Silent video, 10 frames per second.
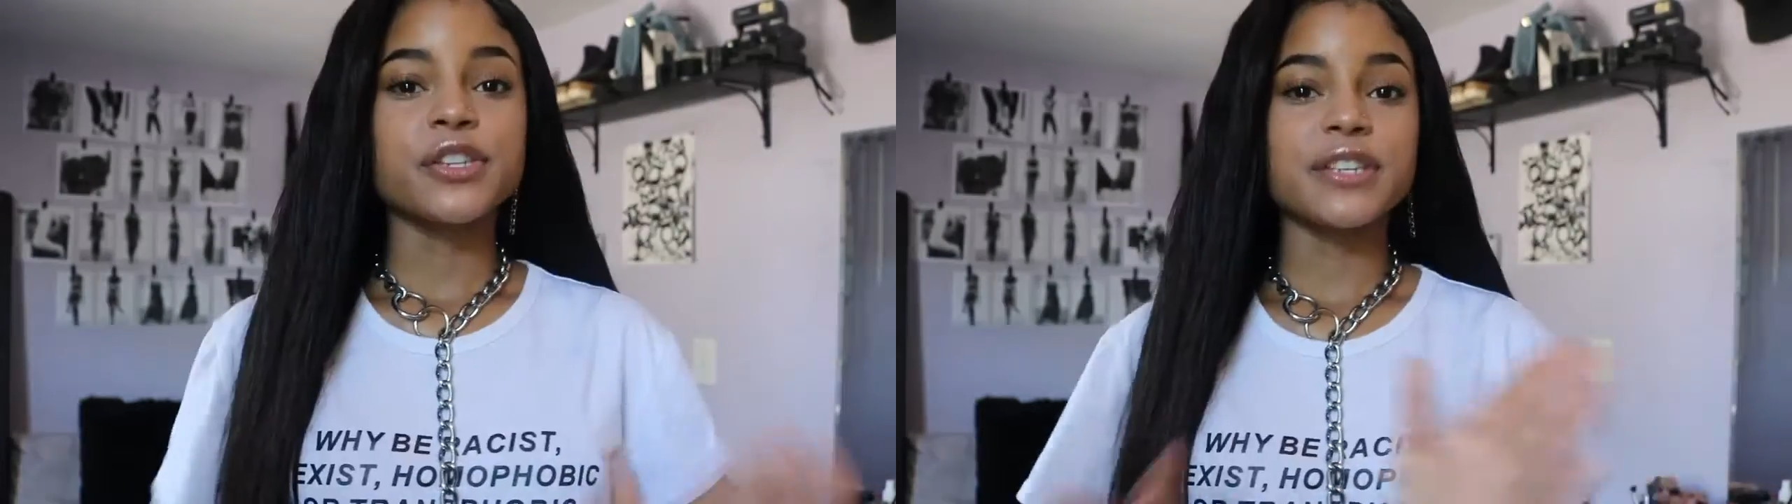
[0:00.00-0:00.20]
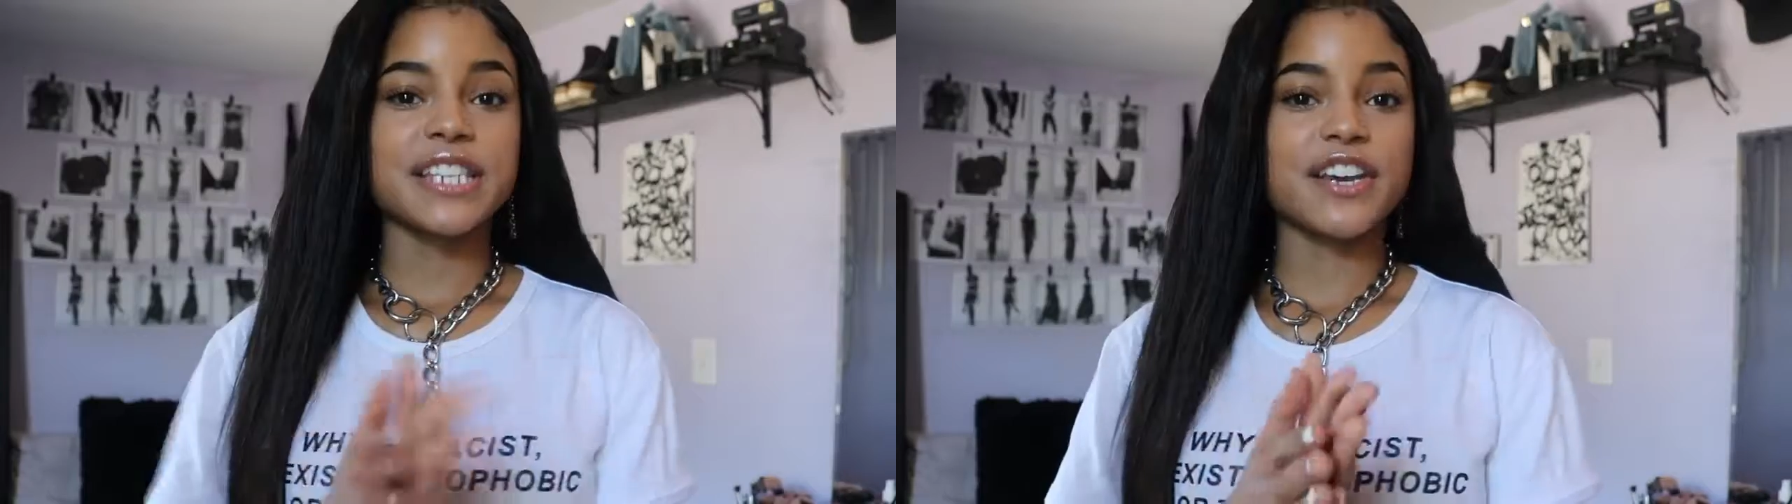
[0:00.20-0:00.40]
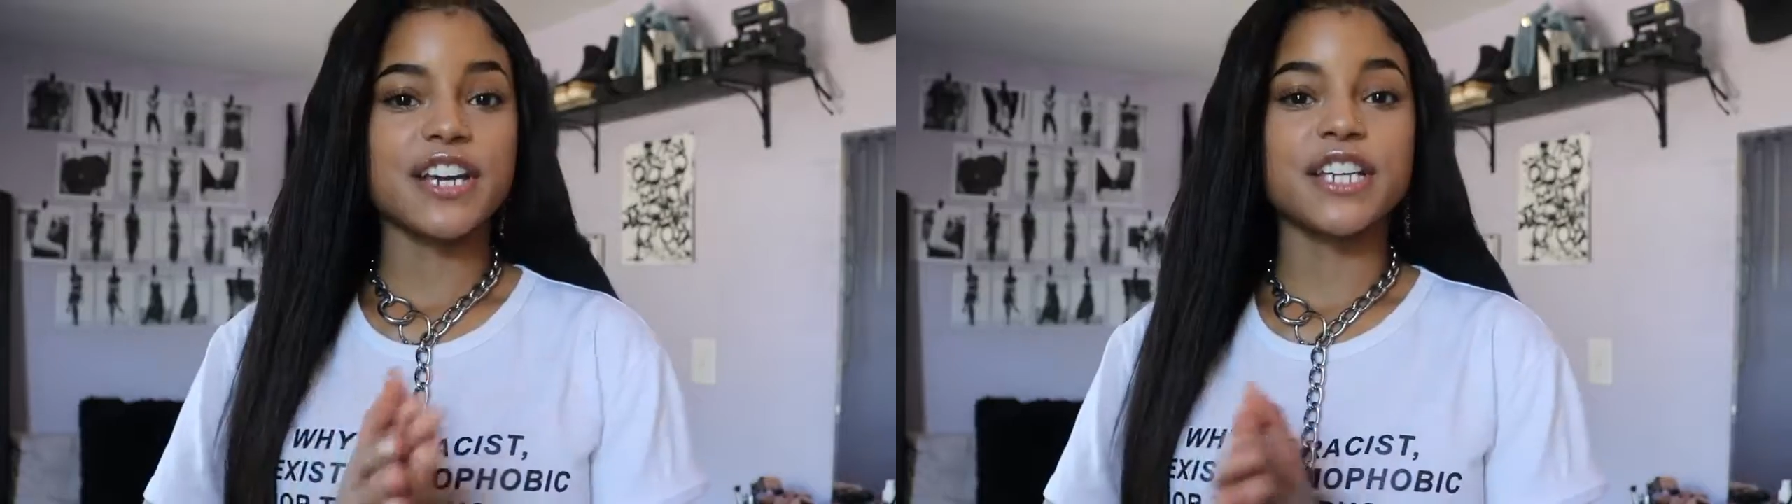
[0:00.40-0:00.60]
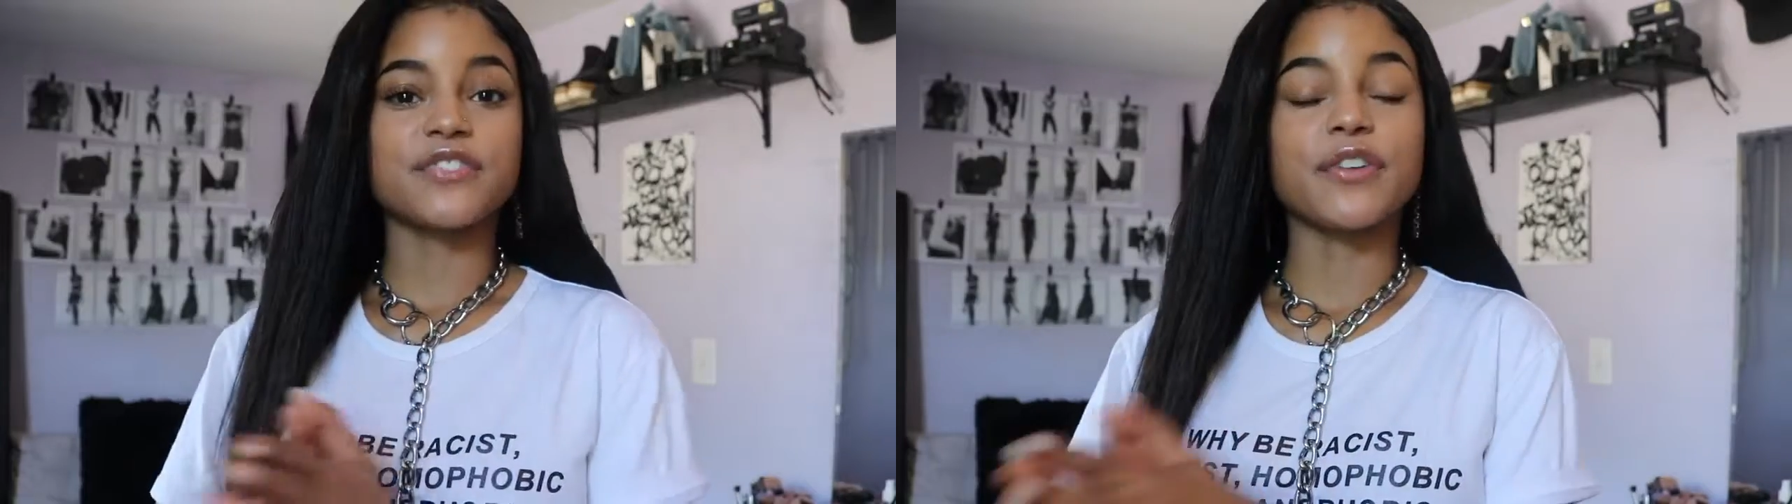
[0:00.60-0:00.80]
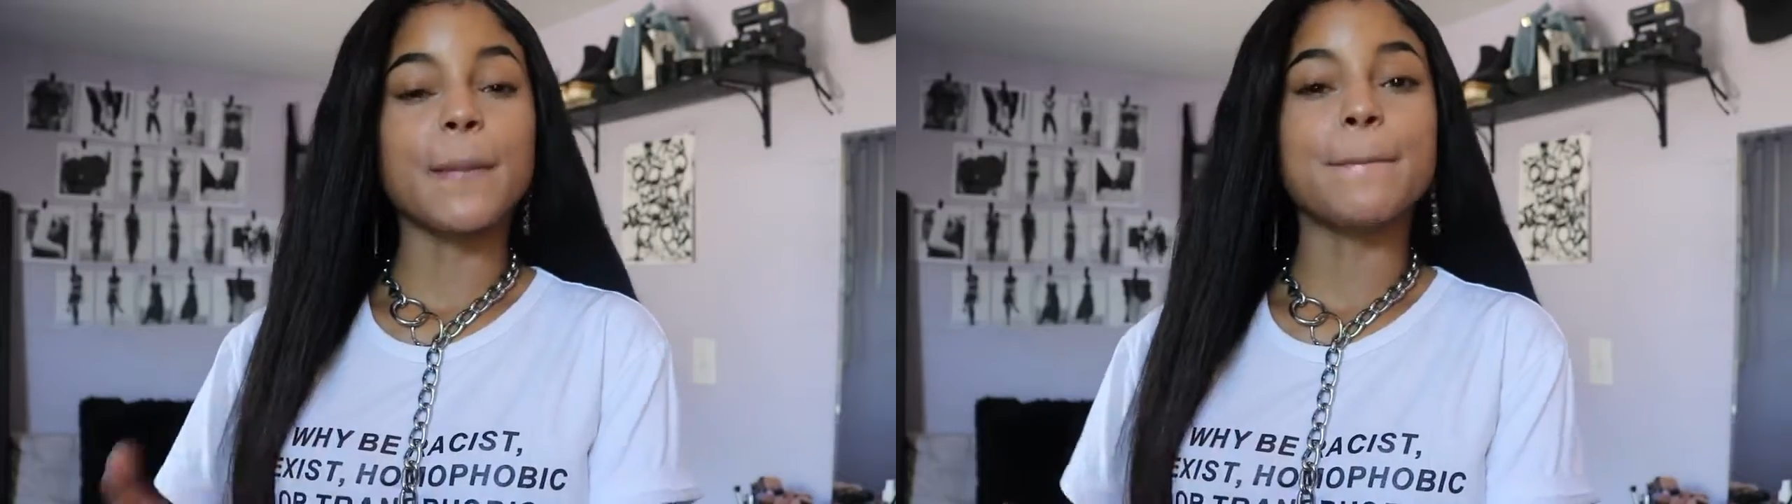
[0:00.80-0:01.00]
So this hair
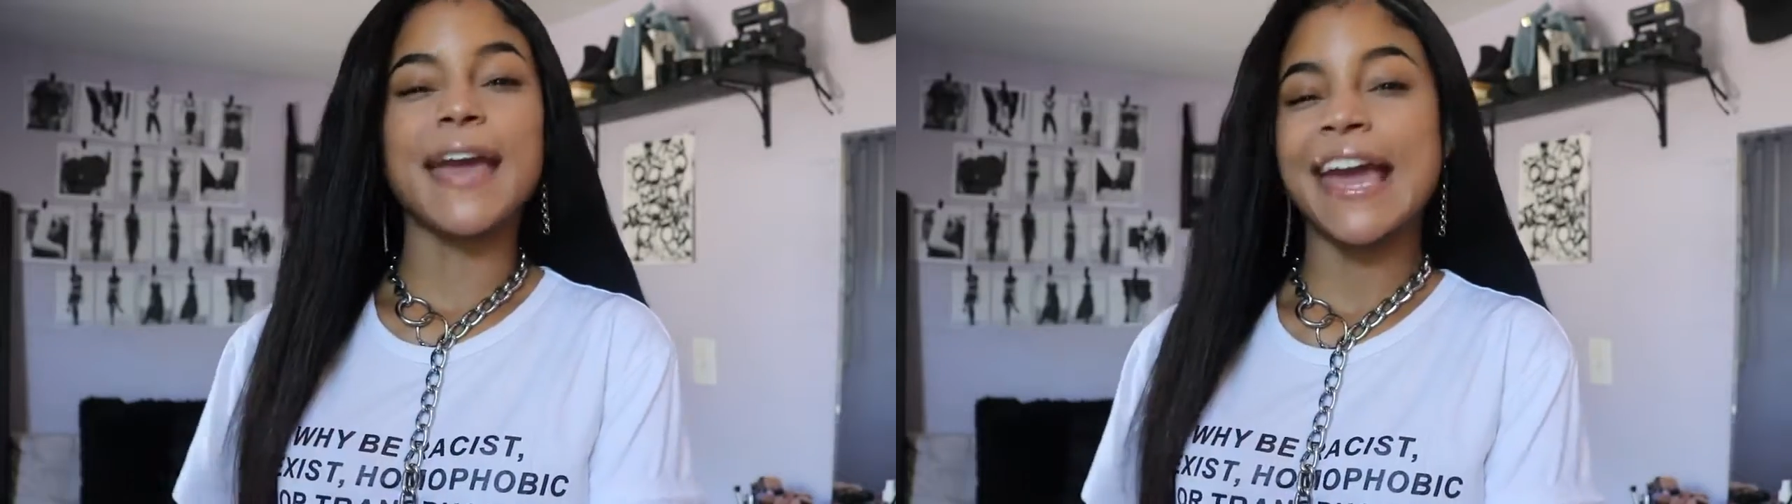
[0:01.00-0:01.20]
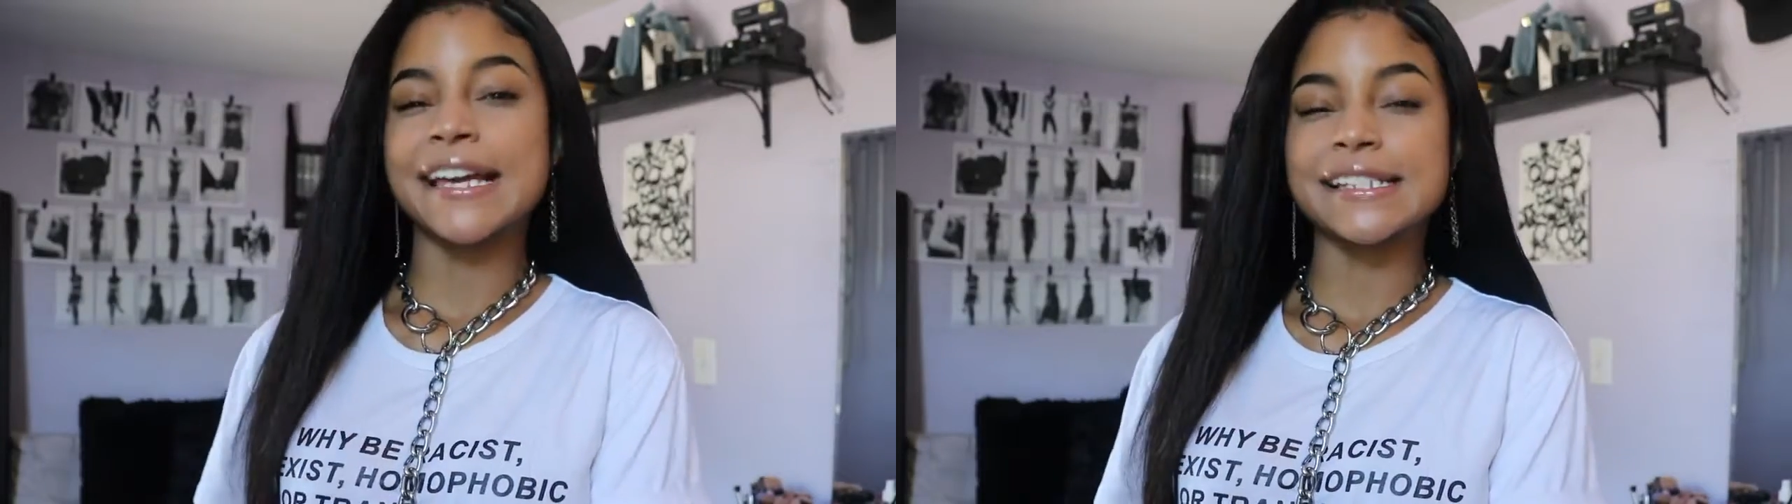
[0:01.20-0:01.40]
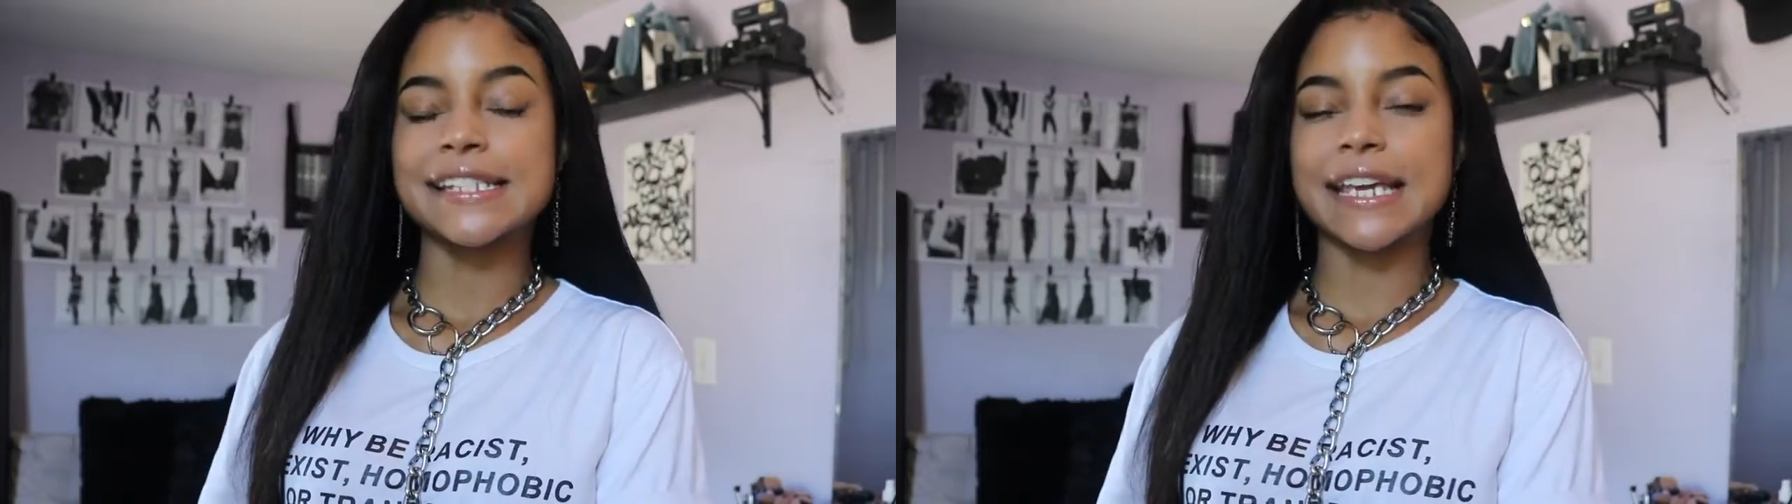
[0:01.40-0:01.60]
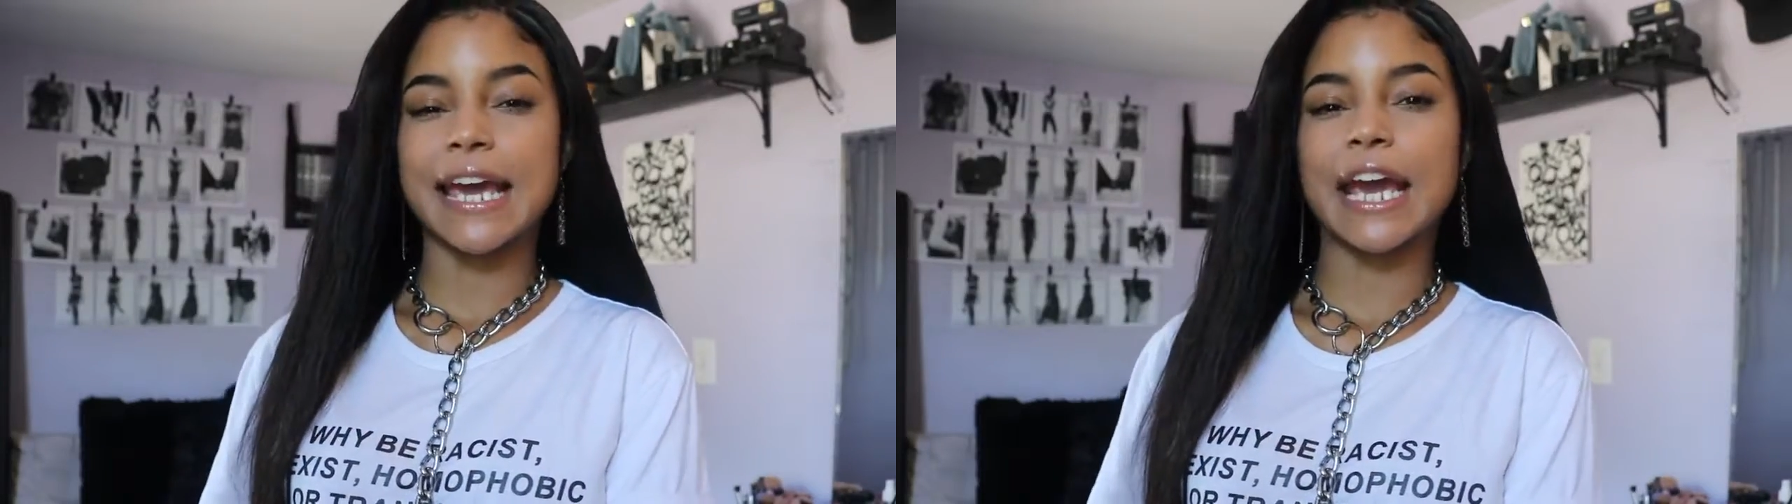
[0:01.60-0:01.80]
is from Panse